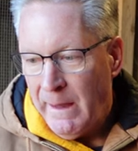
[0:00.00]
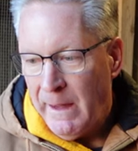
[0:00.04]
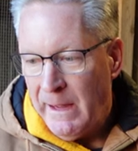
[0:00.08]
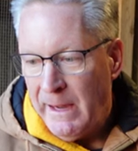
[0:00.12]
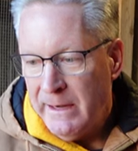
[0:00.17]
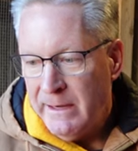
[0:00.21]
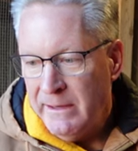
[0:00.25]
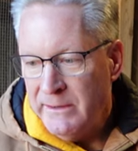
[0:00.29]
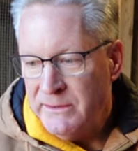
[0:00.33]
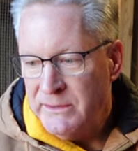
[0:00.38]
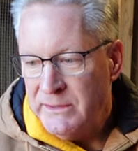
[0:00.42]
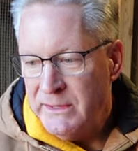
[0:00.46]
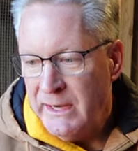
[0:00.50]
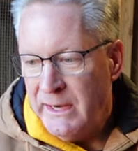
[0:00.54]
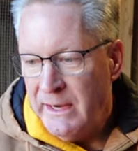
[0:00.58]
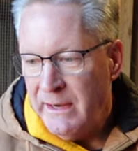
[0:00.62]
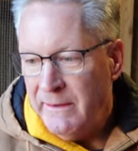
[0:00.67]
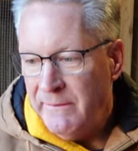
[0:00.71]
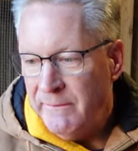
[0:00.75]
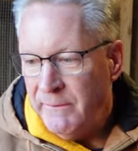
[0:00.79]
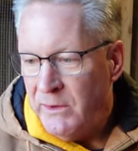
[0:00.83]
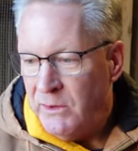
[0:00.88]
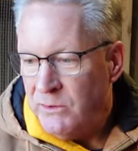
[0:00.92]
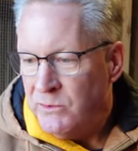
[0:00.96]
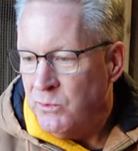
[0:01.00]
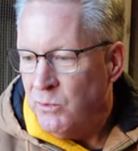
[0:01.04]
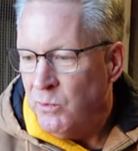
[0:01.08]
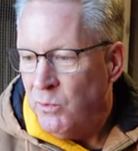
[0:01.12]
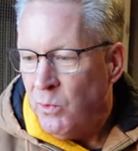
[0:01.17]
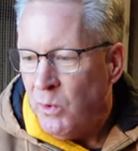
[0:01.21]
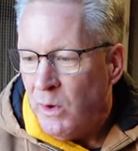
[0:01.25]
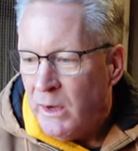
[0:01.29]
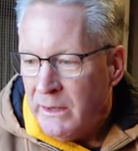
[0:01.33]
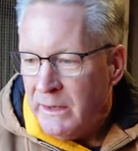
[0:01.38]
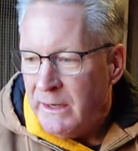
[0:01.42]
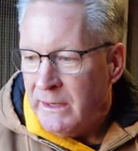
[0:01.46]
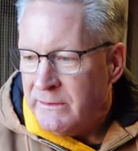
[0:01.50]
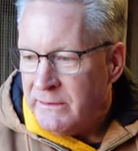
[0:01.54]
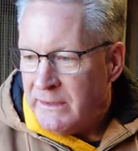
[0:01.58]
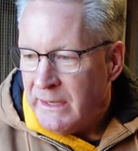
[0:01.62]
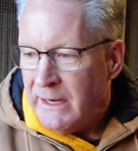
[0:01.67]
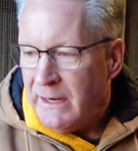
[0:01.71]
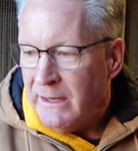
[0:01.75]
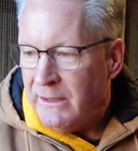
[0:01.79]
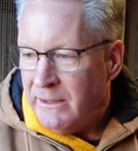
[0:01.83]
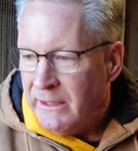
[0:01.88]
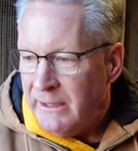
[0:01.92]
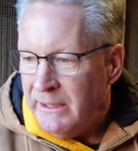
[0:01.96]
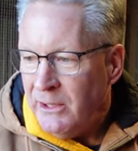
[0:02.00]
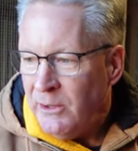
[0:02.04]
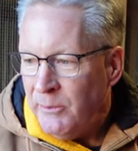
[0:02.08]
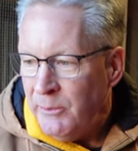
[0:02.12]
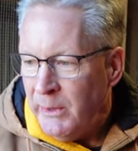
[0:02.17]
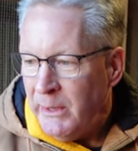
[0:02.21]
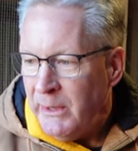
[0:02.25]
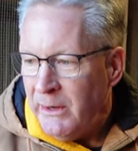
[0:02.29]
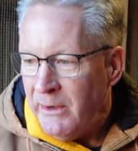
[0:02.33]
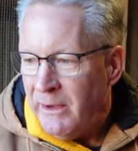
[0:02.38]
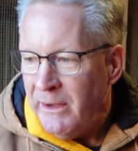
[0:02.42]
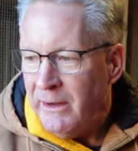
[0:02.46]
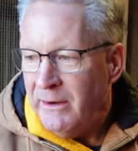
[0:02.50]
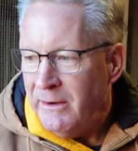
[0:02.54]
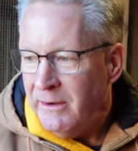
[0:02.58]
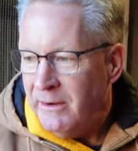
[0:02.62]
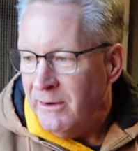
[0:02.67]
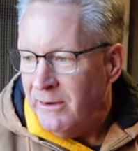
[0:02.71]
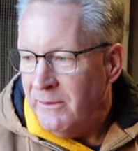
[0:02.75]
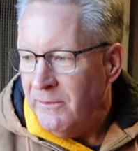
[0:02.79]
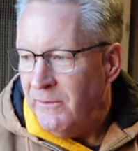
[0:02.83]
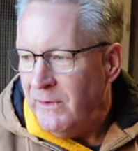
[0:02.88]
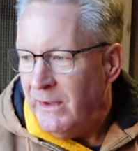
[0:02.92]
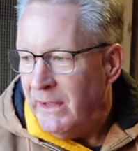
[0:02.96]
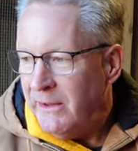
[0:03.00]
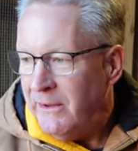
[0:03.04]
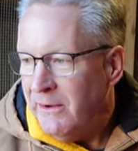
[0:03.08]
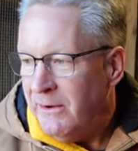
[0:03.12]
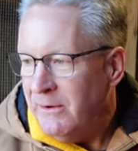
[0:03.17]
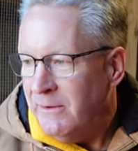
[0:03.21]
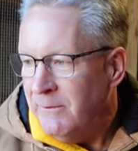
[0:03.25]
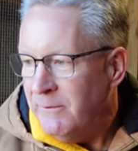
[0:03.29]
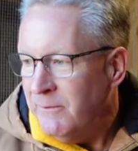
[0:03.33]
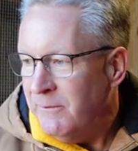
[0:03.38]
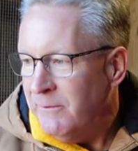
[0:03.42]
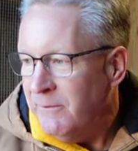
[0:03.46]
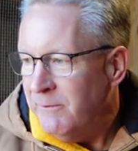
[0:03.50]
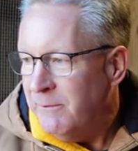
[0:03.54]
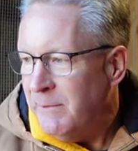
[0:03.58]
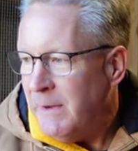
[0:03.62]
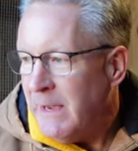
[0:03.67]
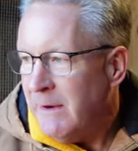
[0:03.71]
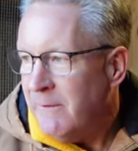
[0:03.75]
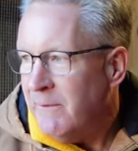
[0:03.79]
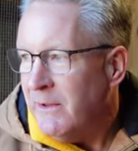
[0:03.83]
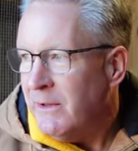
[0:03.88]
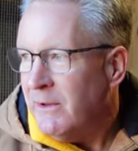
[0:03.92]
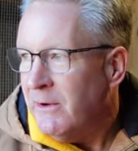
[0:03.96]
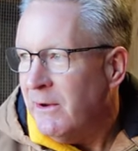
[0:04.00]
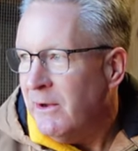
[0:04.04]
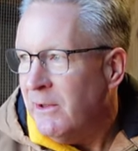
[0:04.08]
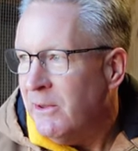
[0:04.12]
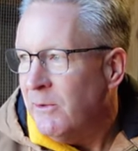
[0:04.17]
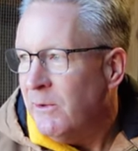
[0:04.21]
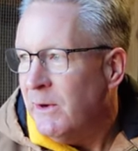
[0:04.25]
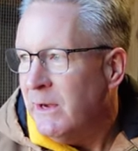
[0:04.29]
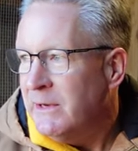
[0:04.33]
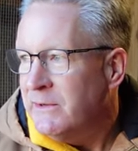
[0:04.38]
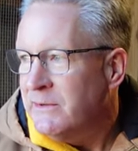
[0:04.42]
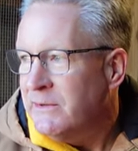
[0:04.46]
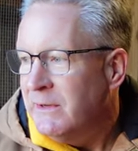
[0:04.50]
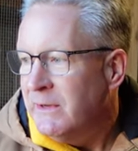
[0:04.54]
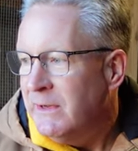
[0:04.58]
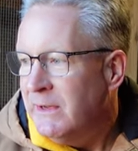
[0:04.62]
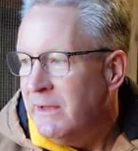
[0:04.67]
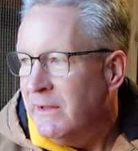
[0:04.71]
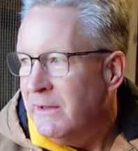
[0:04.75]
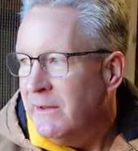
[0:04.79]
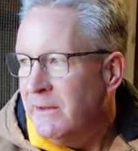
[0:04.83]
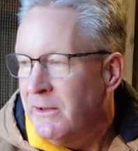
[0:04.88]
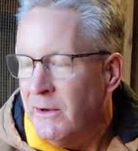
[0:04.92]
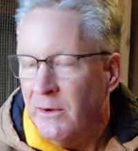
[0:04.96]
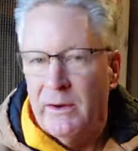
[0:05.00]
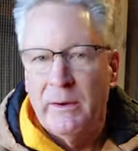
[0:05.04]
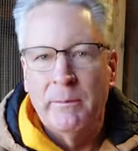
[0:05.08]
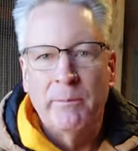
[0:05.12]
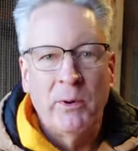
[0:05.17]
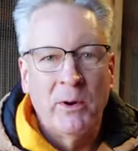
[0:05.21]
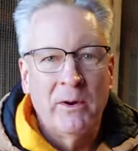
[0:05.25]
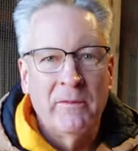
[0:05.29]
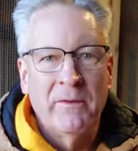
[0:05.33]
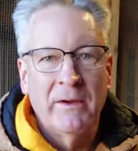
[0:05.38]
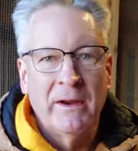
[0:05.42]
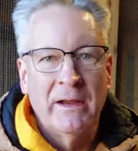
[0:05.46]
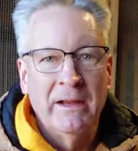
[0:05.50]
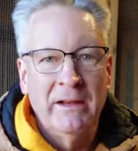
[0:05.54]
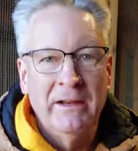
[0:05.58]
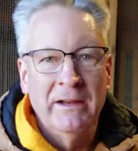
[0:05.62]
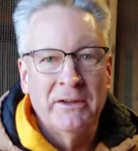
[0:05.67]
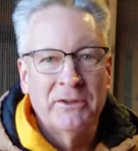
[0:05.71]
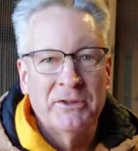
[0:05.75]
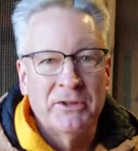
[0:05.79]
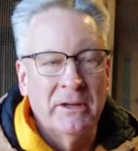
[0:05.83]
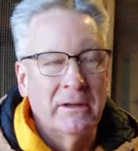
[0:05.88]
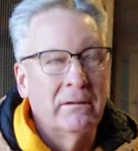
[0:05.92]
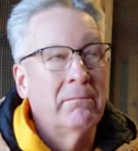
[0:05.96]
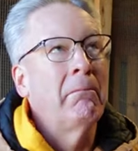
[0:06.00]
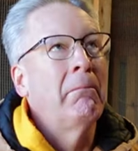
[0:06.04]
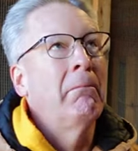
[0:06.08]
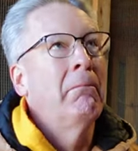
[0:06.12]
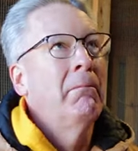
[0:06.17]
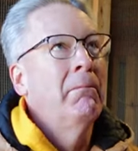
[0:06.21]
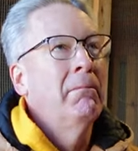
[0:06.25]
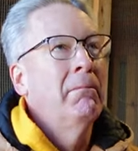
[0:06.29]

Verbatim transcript: I can say there's one that's got a little bit on her feather, back feather, otherwise they're in perfect condition